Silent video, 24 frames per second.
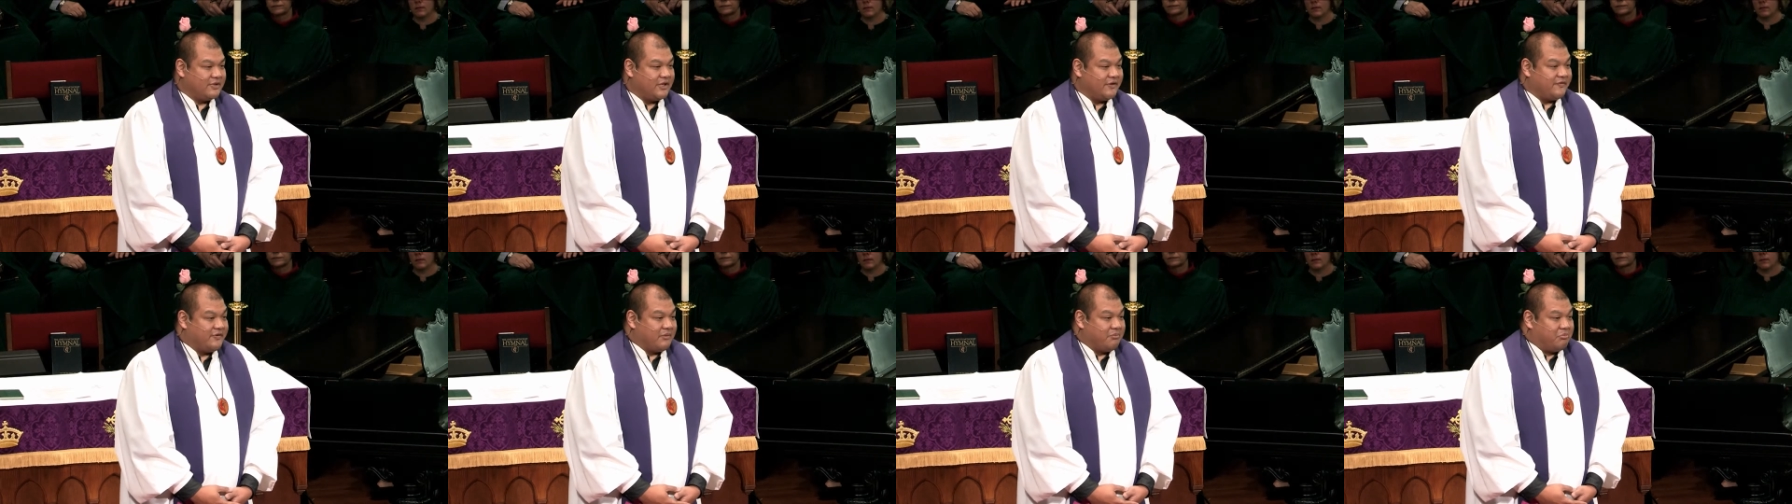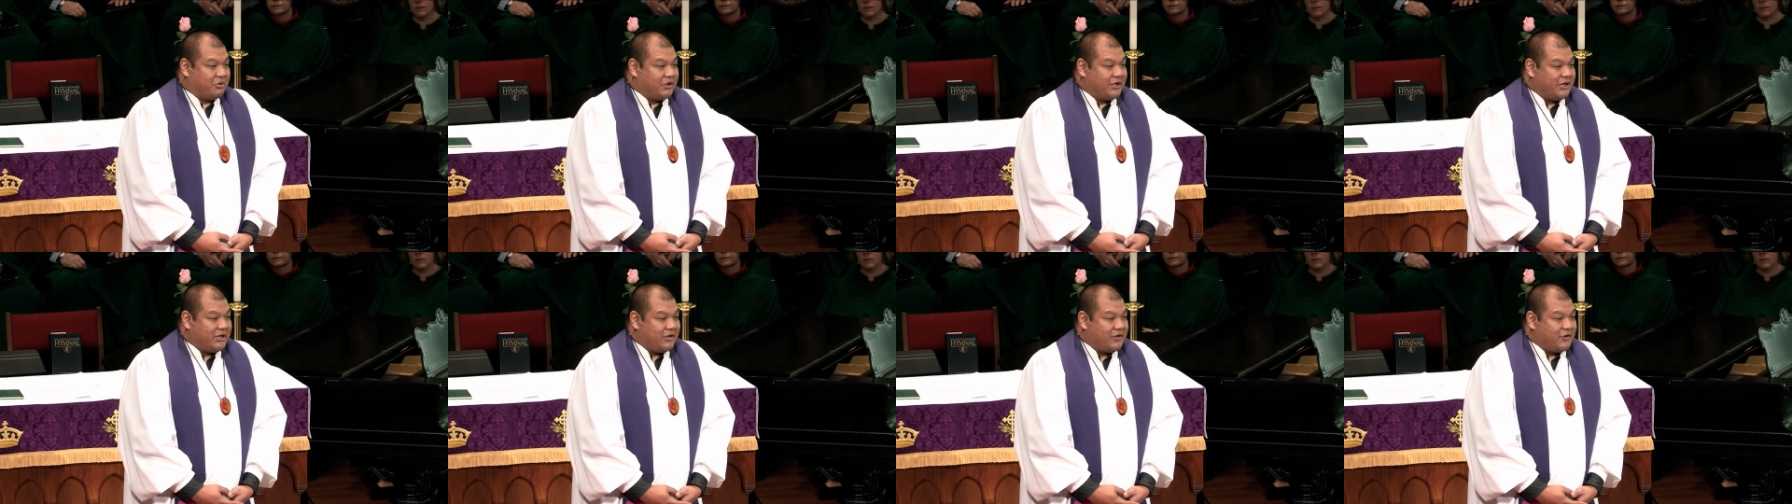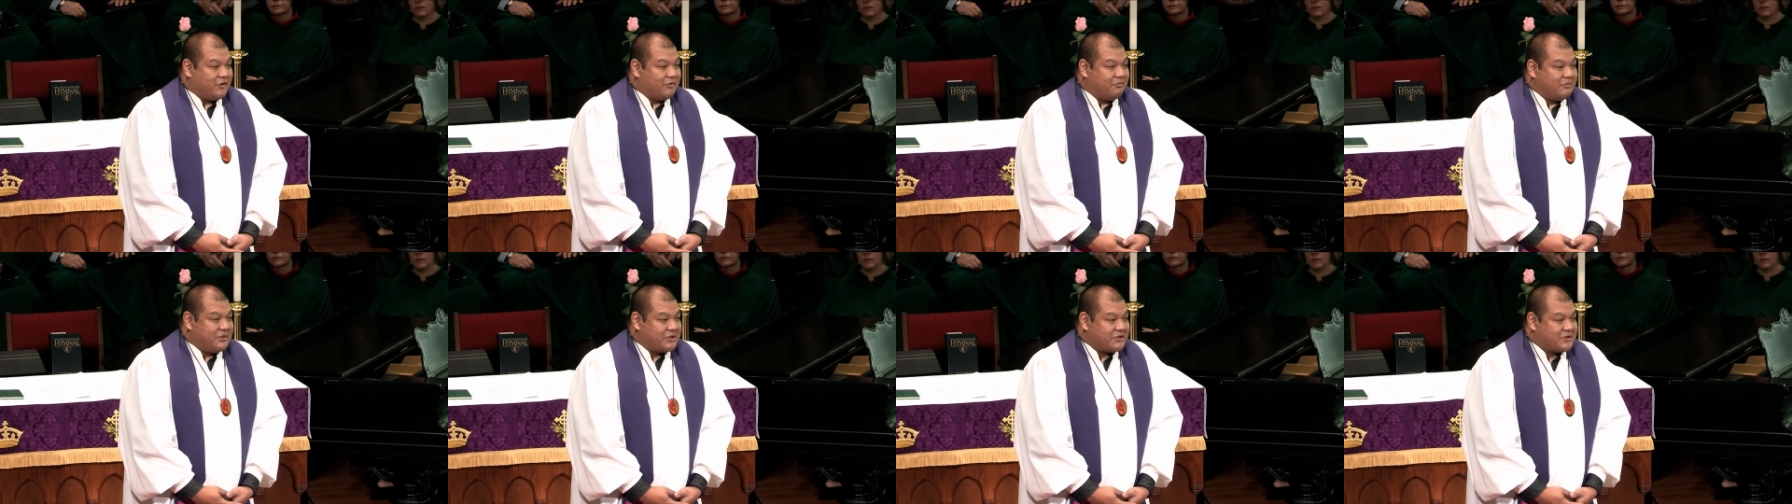If you
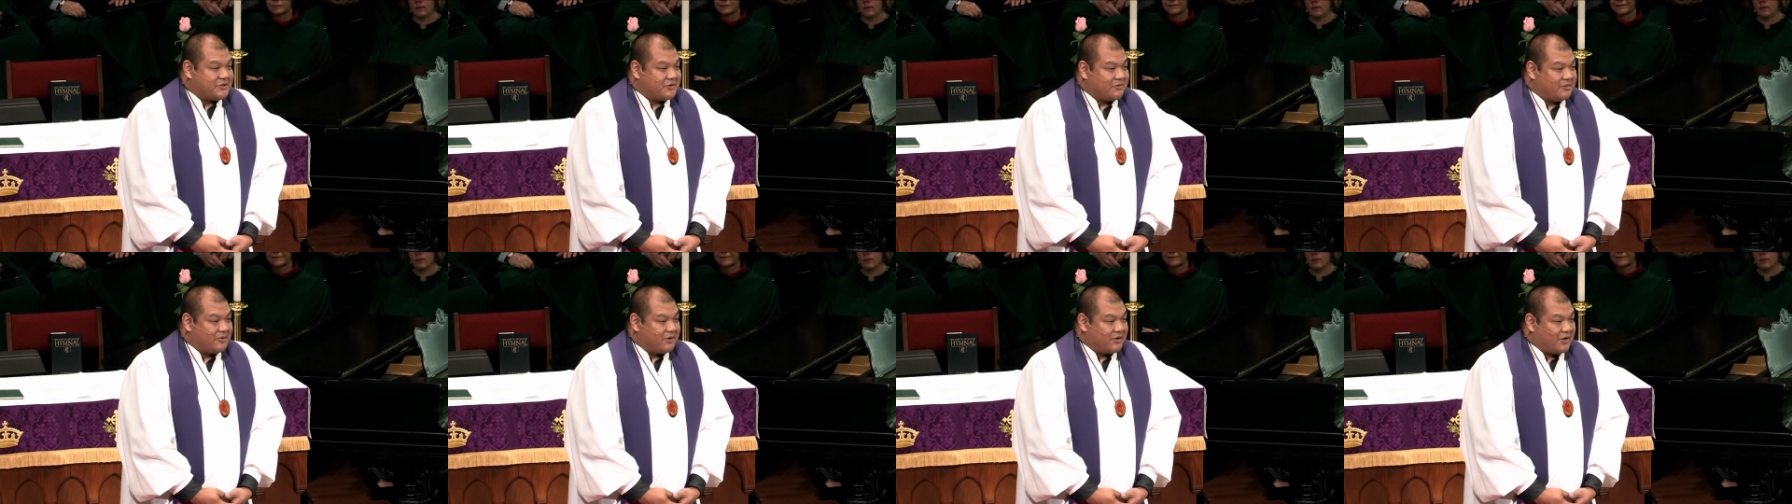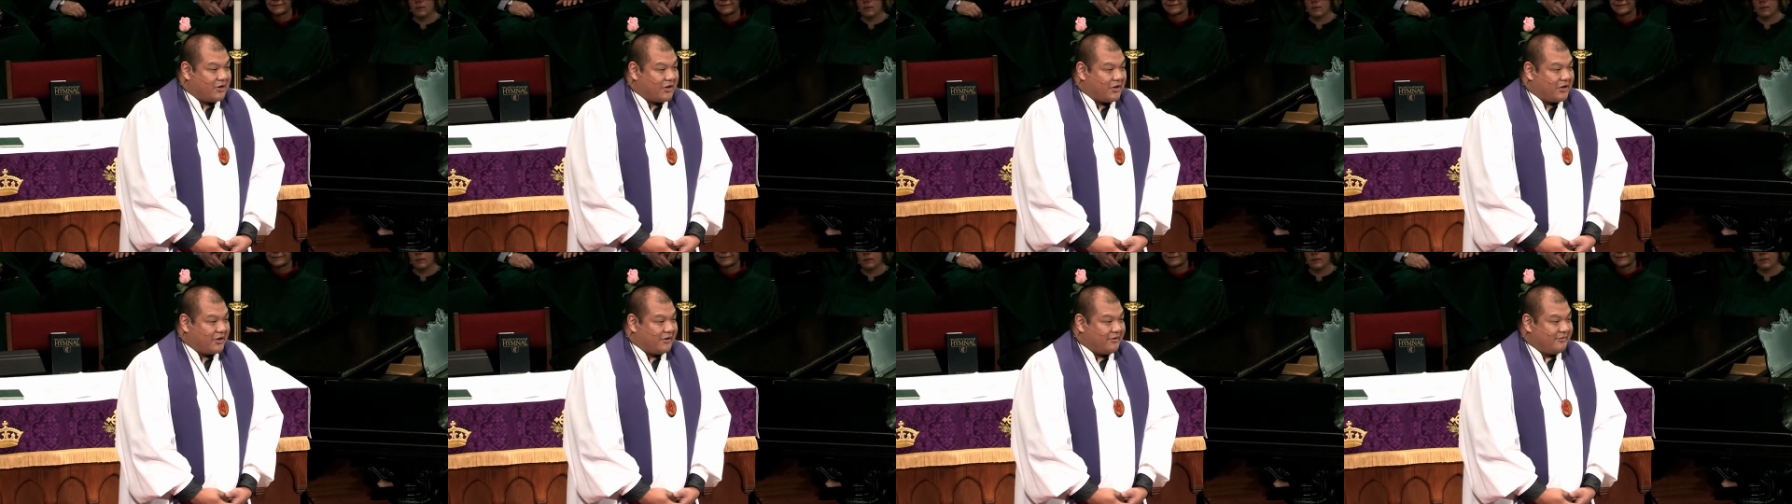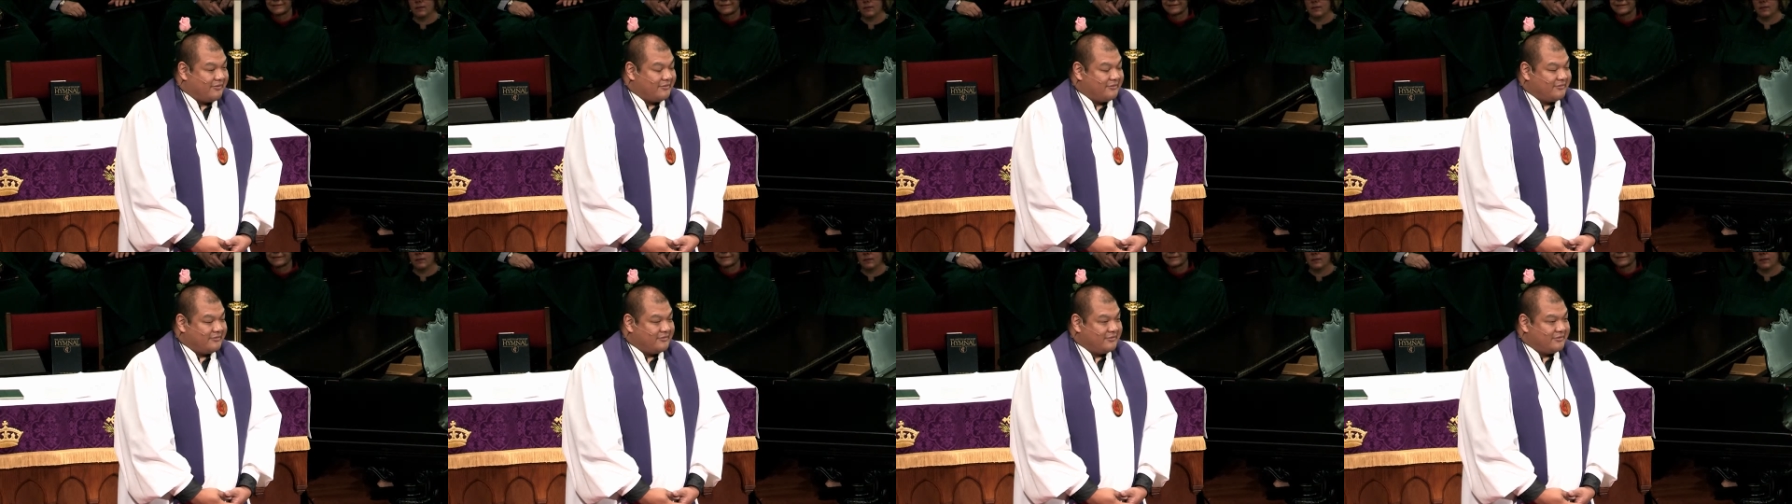blink, you'll miss the word,
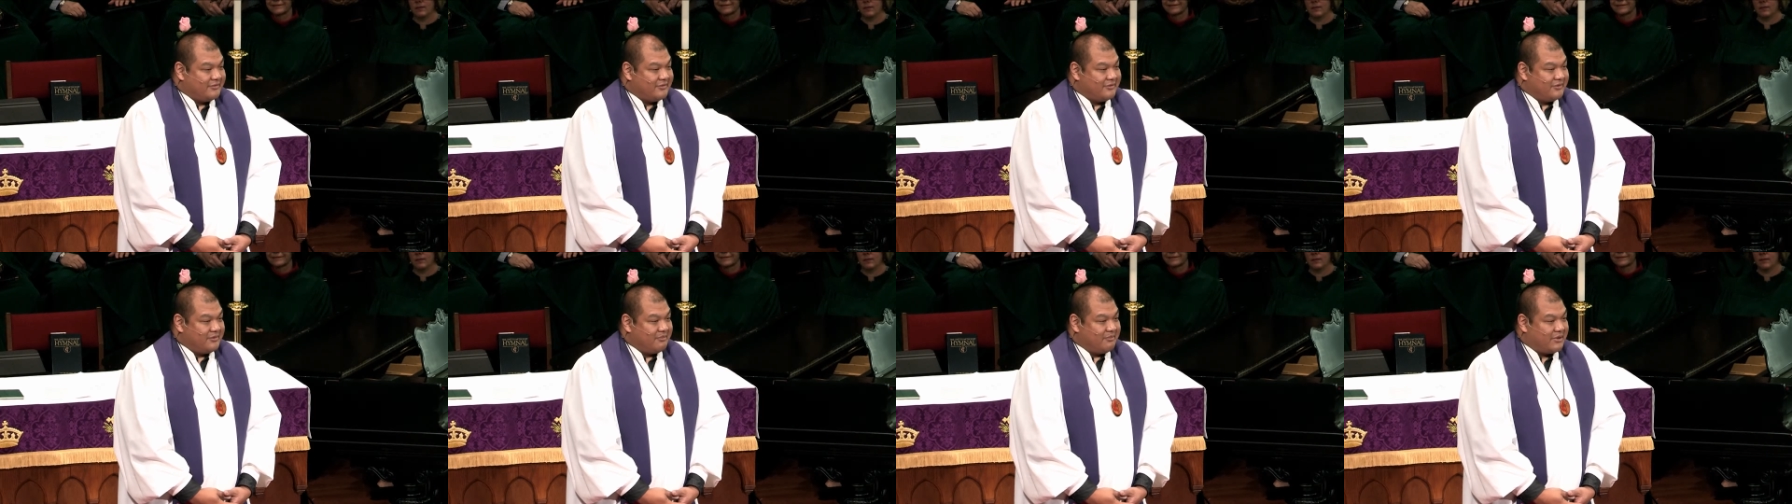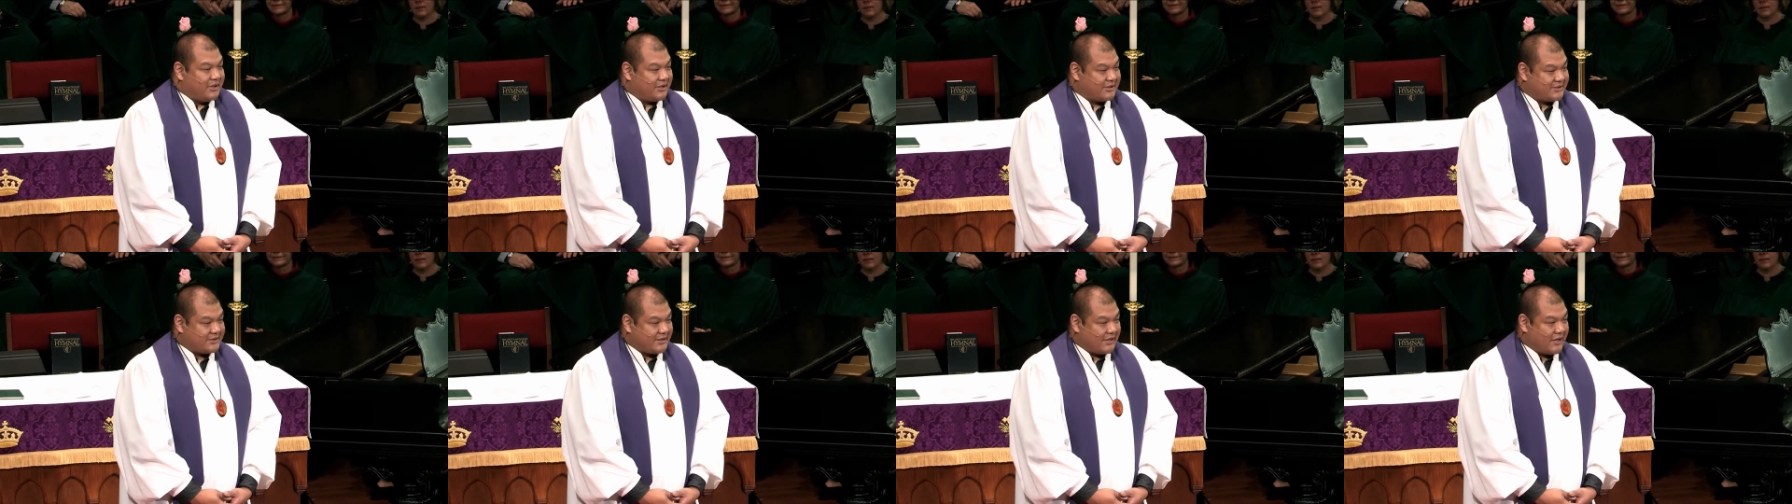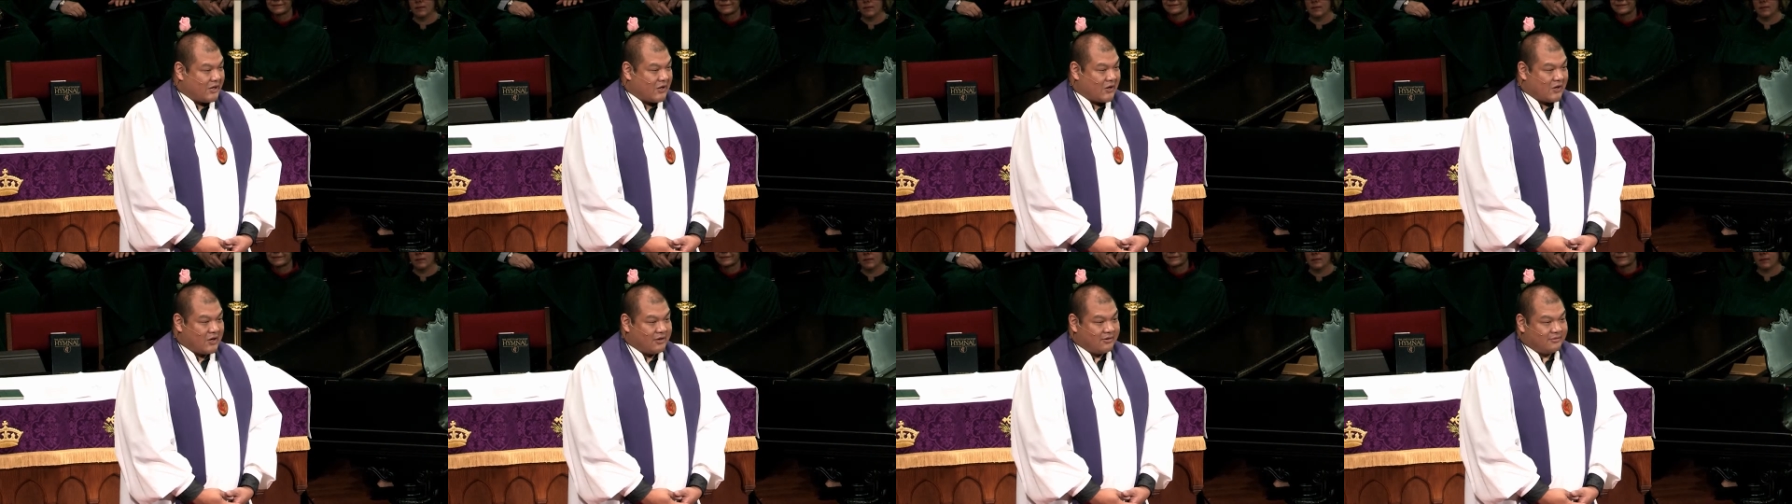but it's
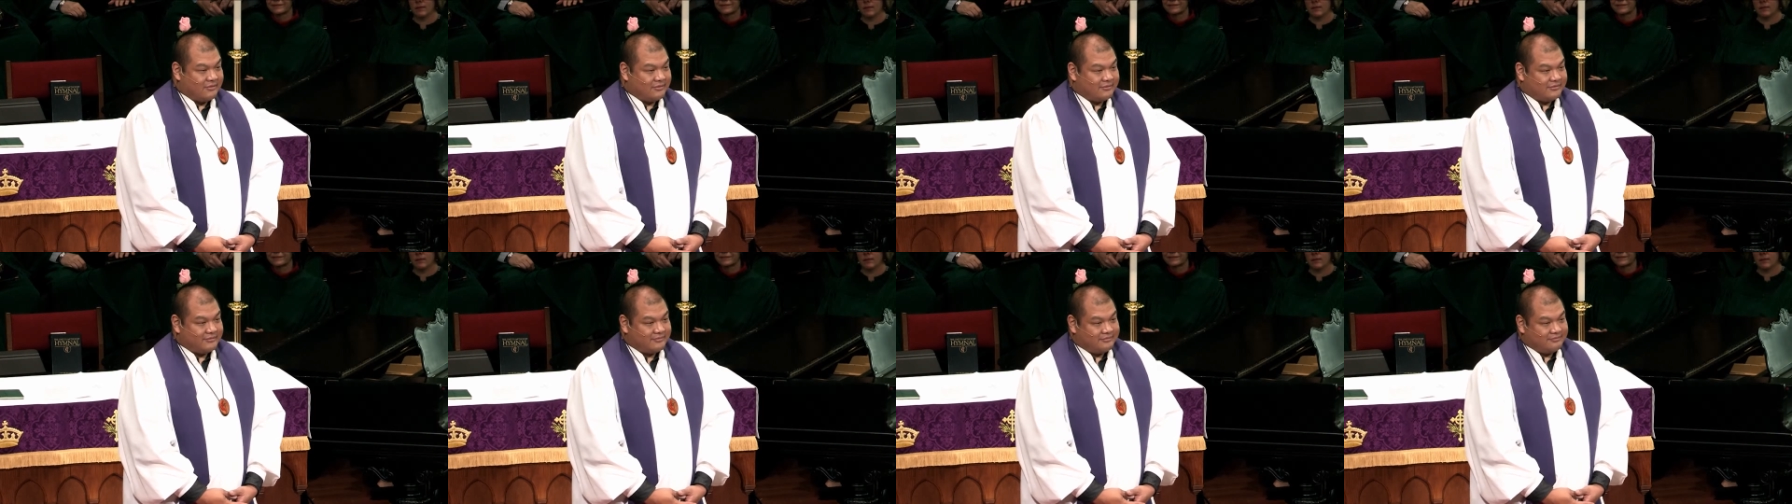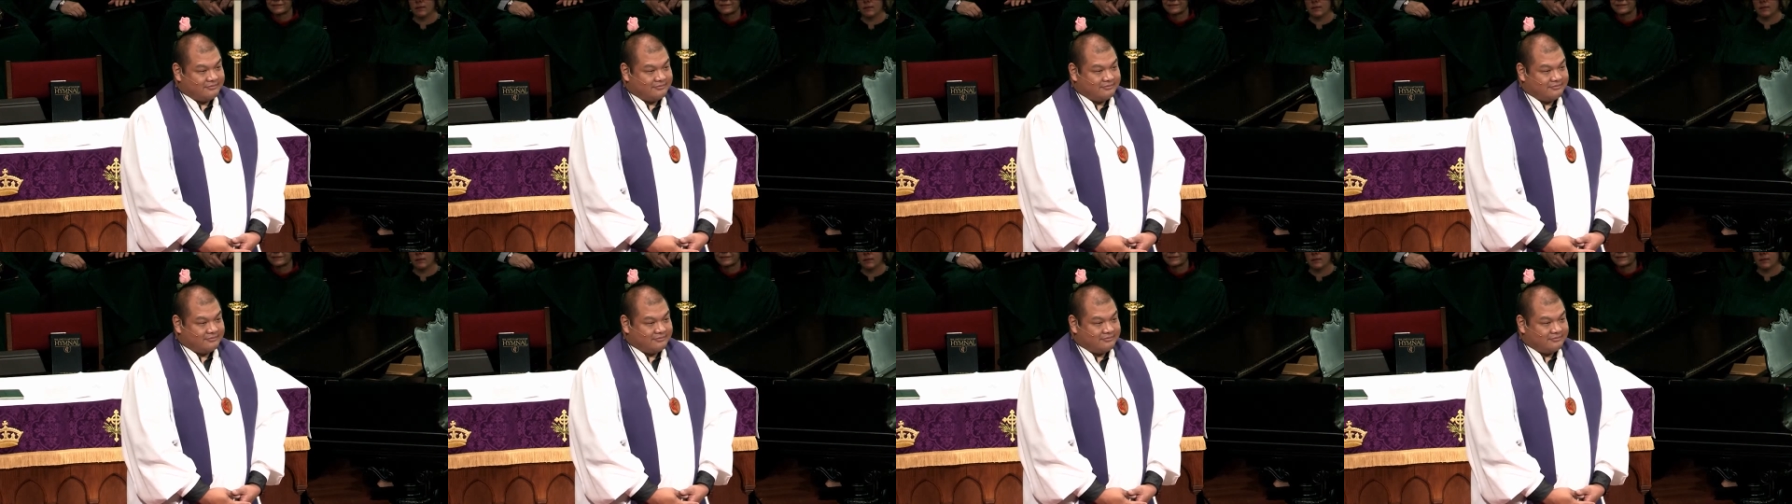there.